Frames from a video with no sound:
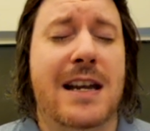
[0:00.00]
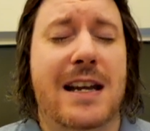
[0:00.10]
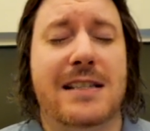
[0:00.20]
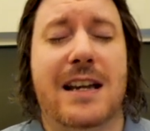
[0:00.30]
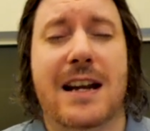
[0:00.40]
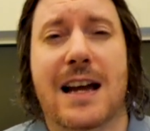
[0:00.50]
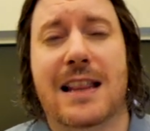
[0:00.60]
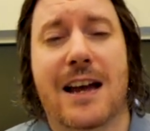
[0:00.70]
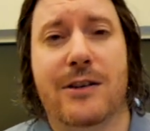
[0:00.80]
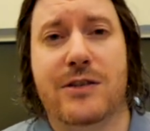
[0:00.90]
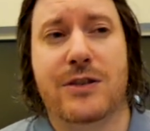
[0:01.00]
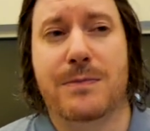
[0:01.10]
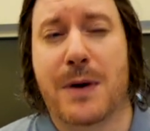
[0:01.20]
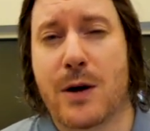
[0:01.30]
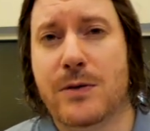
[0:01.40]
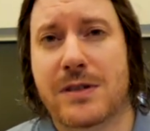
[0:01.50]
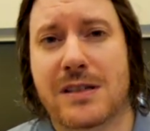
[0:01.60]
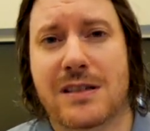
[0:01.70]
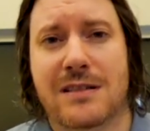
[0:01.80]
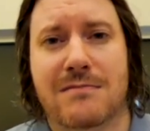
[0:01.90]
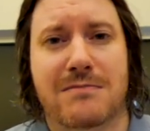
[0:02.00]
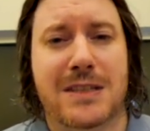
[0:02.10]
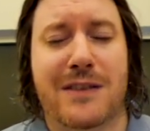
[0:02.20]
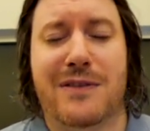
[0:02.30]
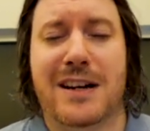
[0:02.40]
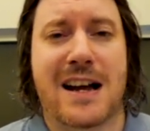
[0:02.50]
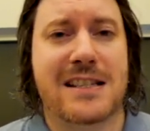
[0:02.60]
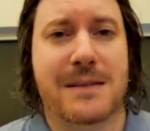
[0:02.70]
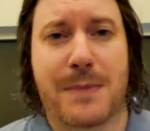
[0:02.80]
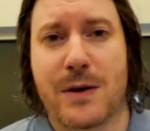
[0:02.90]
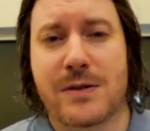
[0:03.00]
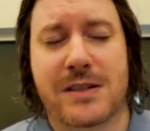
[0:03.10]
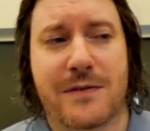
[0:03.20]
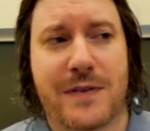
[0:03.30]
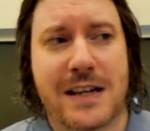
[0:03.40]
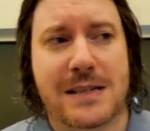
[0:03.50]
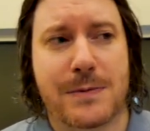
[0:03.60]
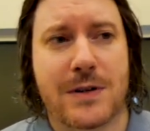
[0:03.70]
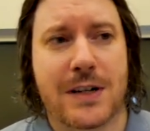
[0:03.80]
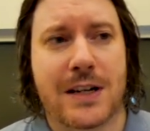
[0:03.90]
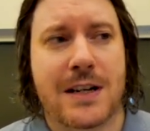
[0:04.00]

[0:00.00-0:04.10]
it's gonna allow you to post different kinds of posts on Facebook.